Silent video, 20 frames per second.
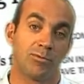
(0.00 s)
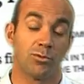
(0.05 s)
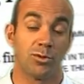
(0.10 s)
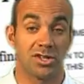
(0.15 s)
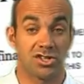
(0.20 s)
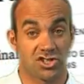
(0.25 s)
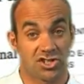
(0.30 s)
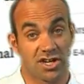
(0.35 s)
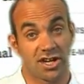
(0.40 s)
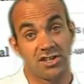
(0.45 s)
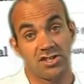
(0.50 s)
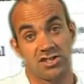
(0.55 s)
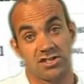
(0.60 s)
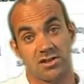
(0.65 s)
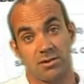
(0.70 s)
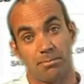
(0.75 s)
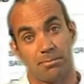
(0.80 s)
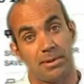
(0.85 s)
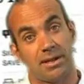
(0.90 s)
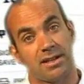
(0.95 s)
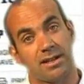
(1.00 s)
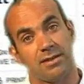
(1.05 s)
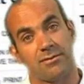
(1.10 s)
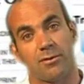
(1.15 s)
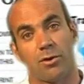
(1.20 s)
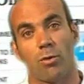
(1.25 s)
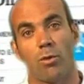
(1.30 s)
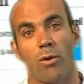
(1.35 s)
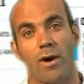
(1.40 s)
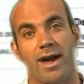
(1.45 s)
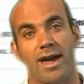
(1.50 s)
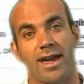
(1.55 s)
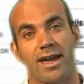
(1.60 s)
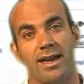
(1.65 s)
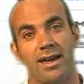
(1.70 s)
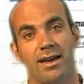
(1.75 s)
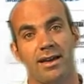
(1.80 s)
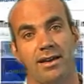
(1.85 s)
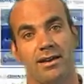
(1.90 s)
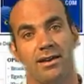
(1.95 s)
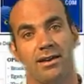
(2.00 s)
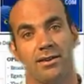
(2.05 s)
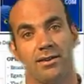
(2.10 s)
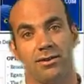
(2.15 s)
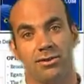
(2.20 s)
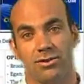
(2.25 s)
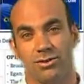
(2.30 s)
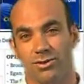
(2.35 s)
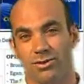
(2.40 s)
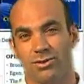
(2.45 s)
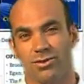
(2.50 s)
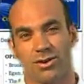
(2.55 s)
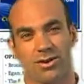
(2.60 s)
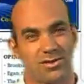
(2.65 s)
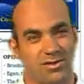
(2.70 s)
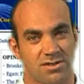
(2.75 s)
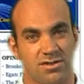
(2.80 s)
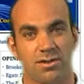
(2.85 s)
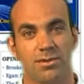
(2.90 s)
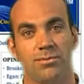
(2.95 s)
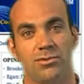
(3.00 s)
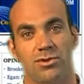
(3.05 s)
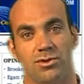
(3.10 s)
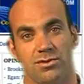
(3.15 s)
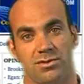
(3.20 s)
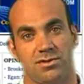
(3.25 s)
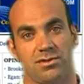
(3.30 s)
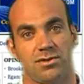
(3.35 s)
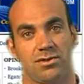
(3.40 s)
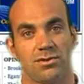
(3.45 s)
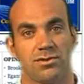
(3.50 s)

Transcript: which changes completely the way you consume news.